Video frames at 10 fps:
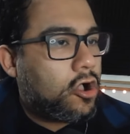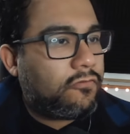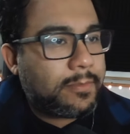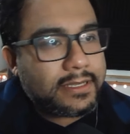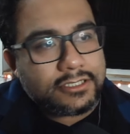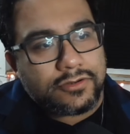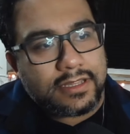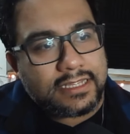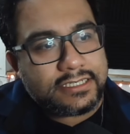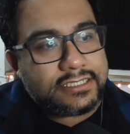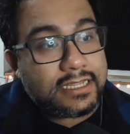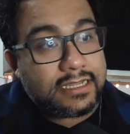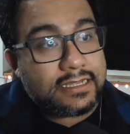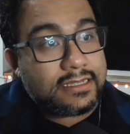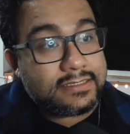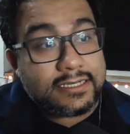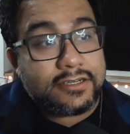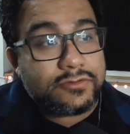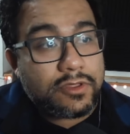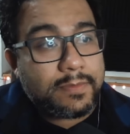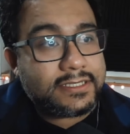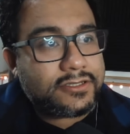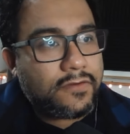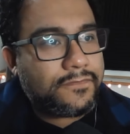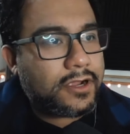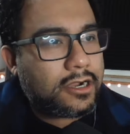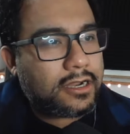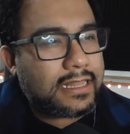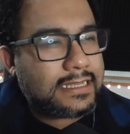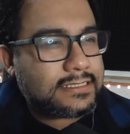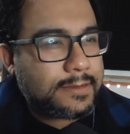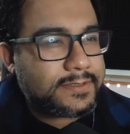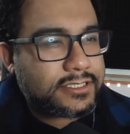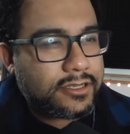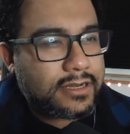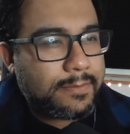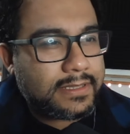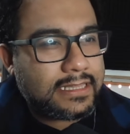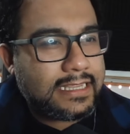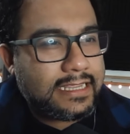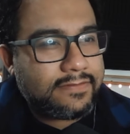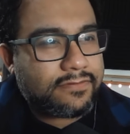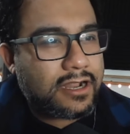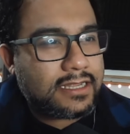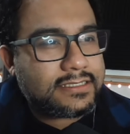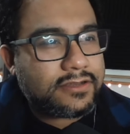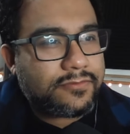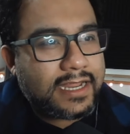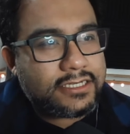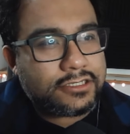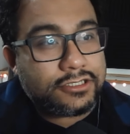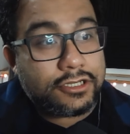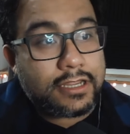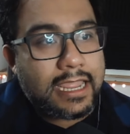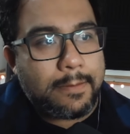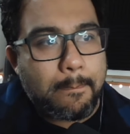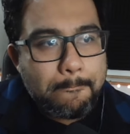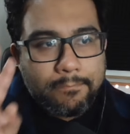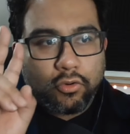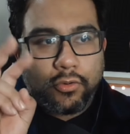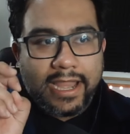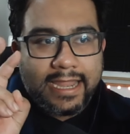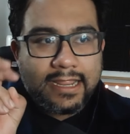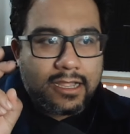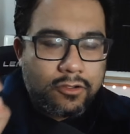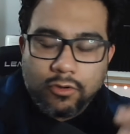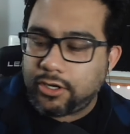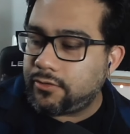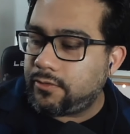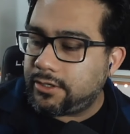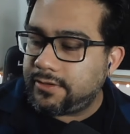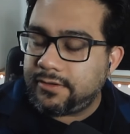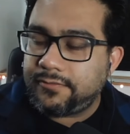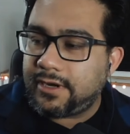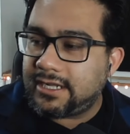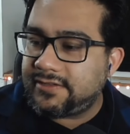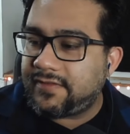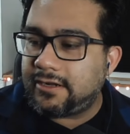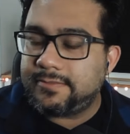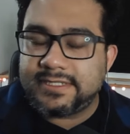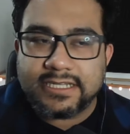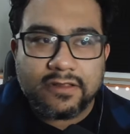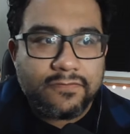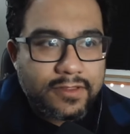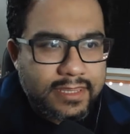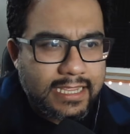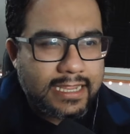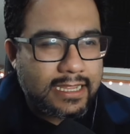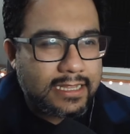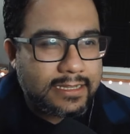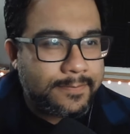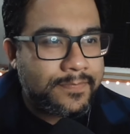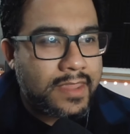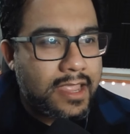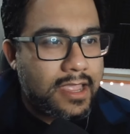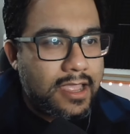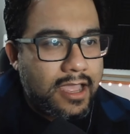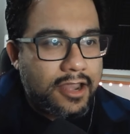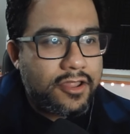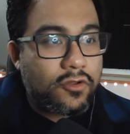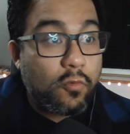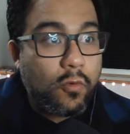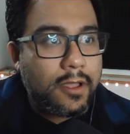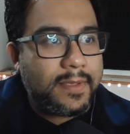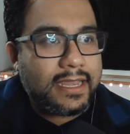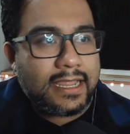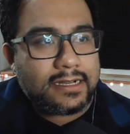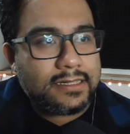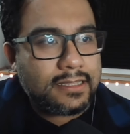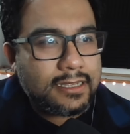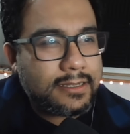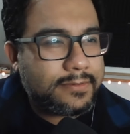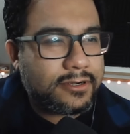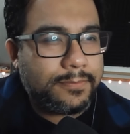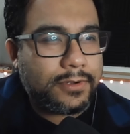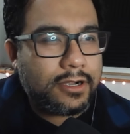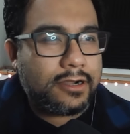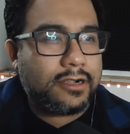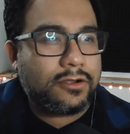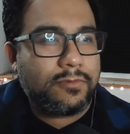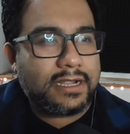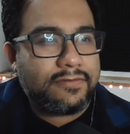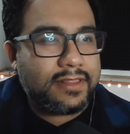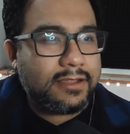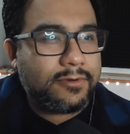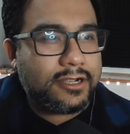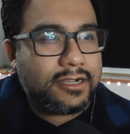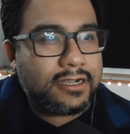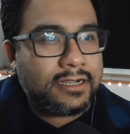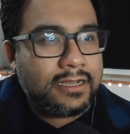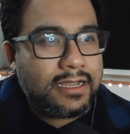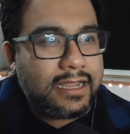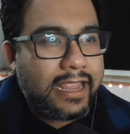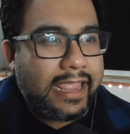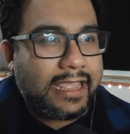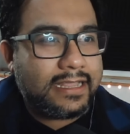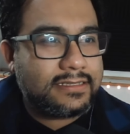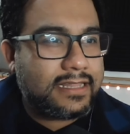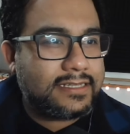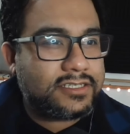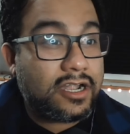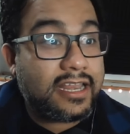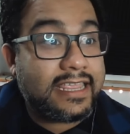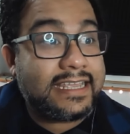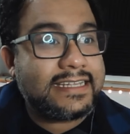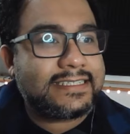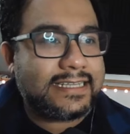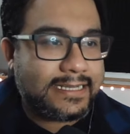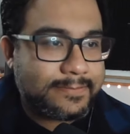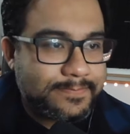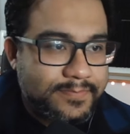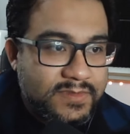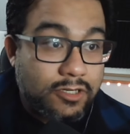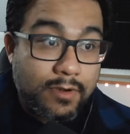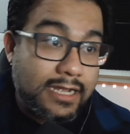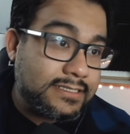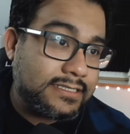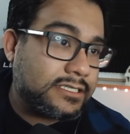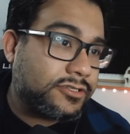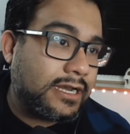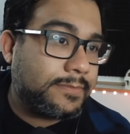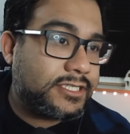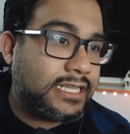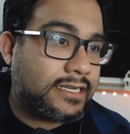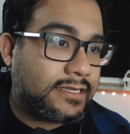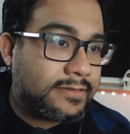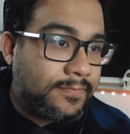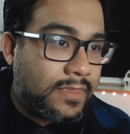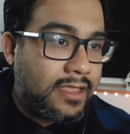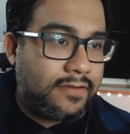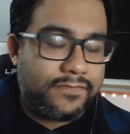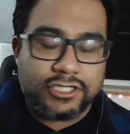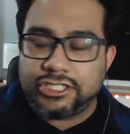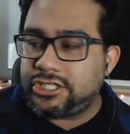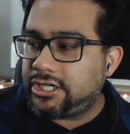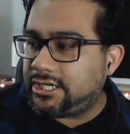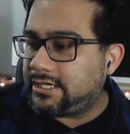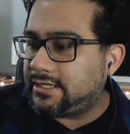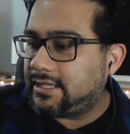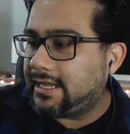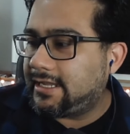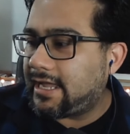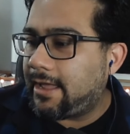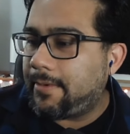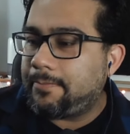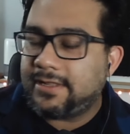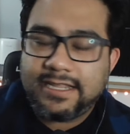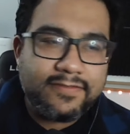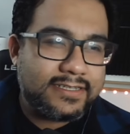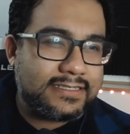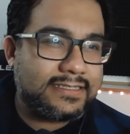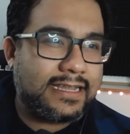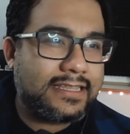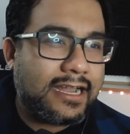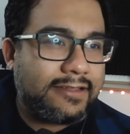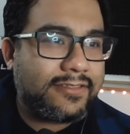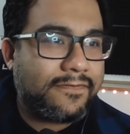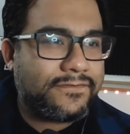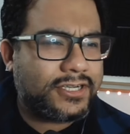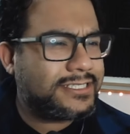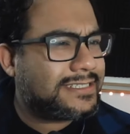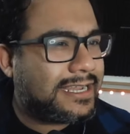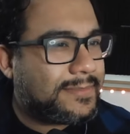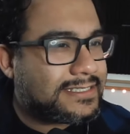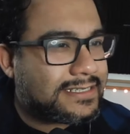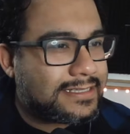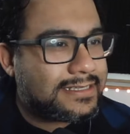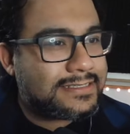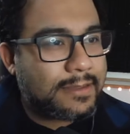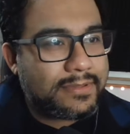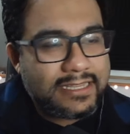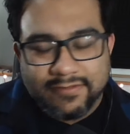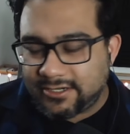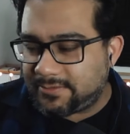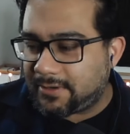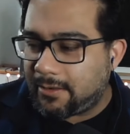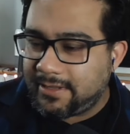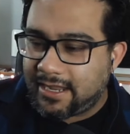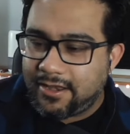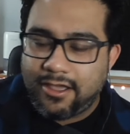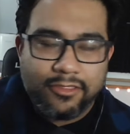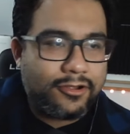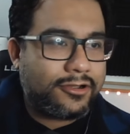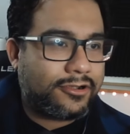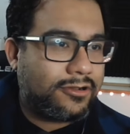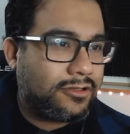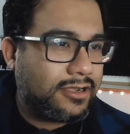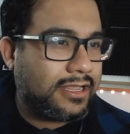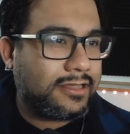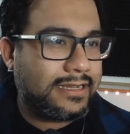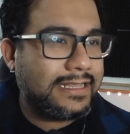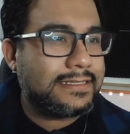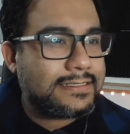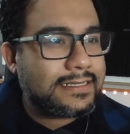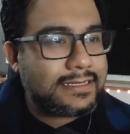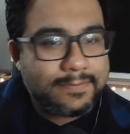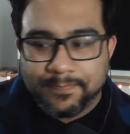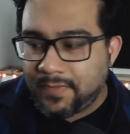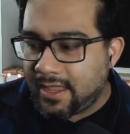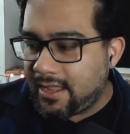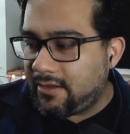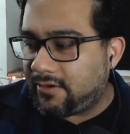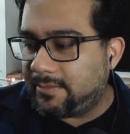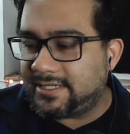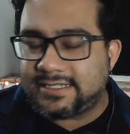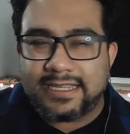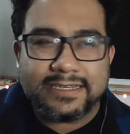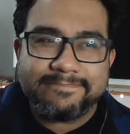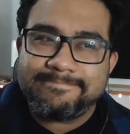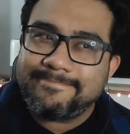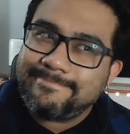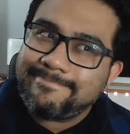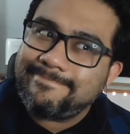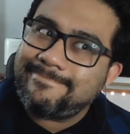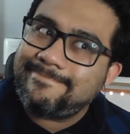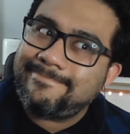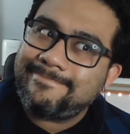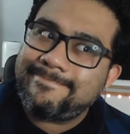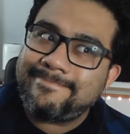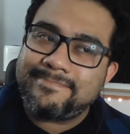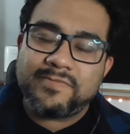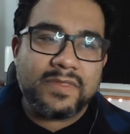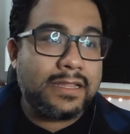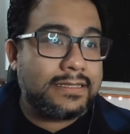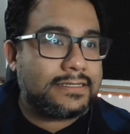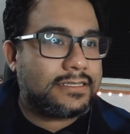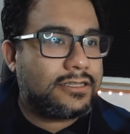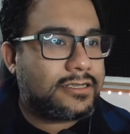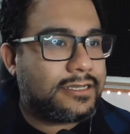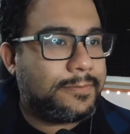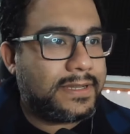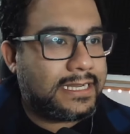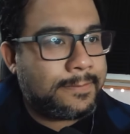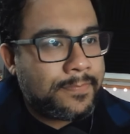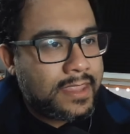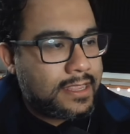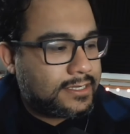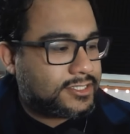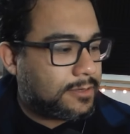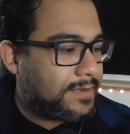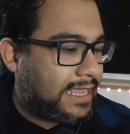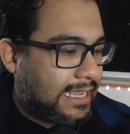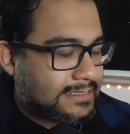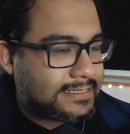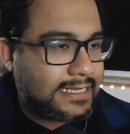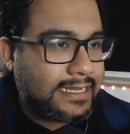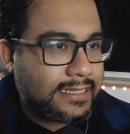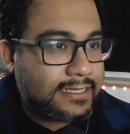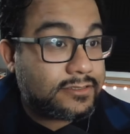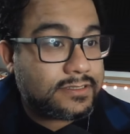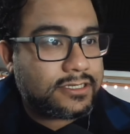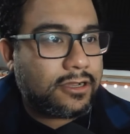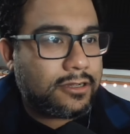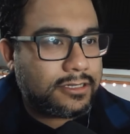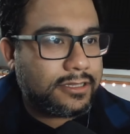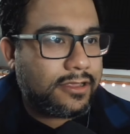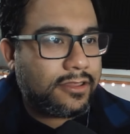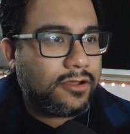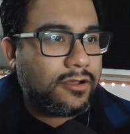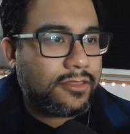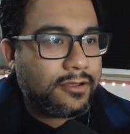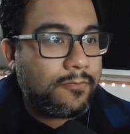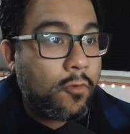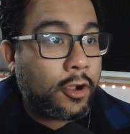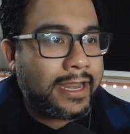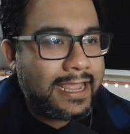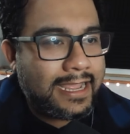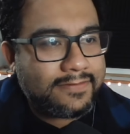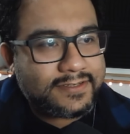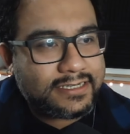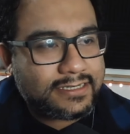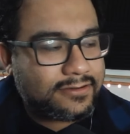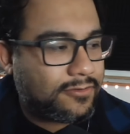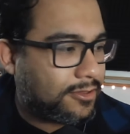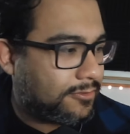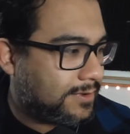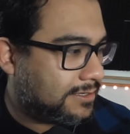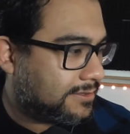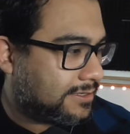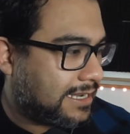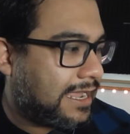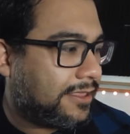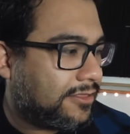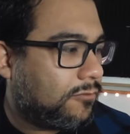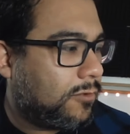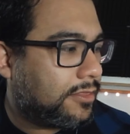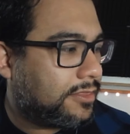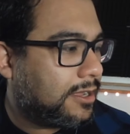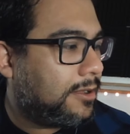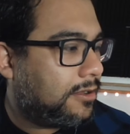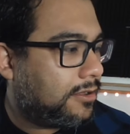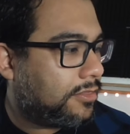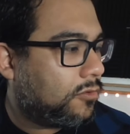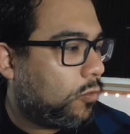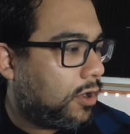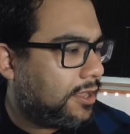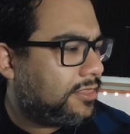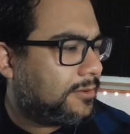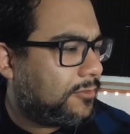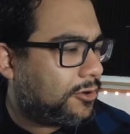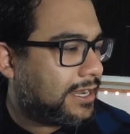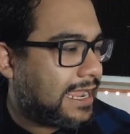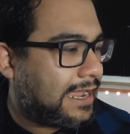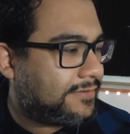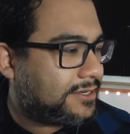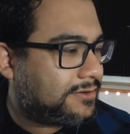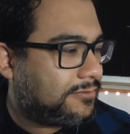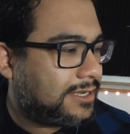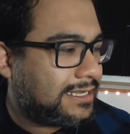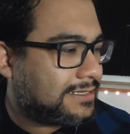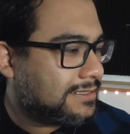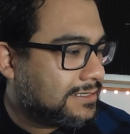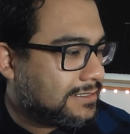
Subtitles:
Hopefully you've been enjoying the series with me so far. Last episode, I believe Ross and Rachel took a break, quote unquote, and Ross found himself with another woman at a club or a bar or whatever they were, and they started kissing. So Ross is a straight up cheater. For sure. Like, I believe this is, like, not even the first time he's done this. I believe there's probably another girl or another incident where I'm just like, doesn't look good, buddy. So I'm guessing this one's called the morning after, or the what? The one the morning after. What?